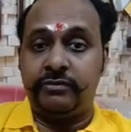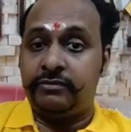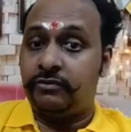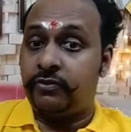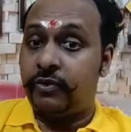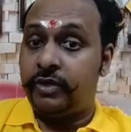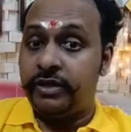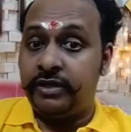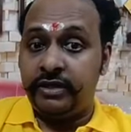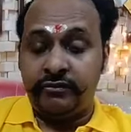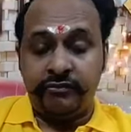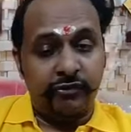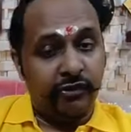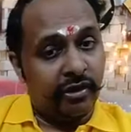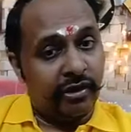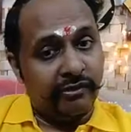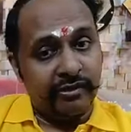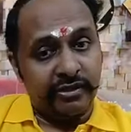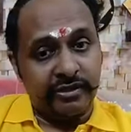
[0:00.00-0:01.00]

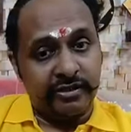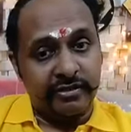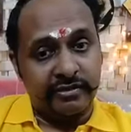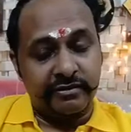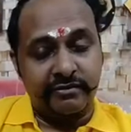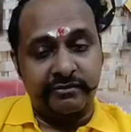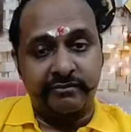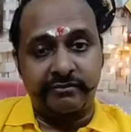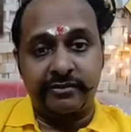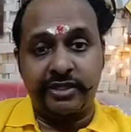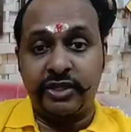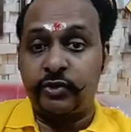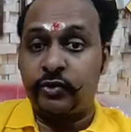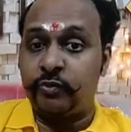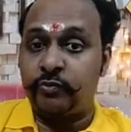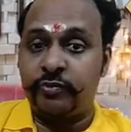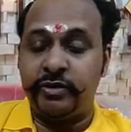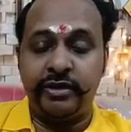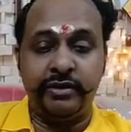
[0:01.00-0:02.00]
24 hours they
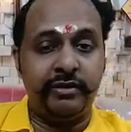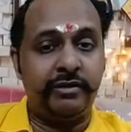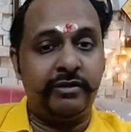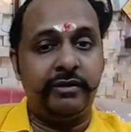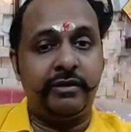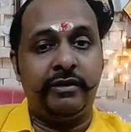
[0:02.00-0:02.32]
should be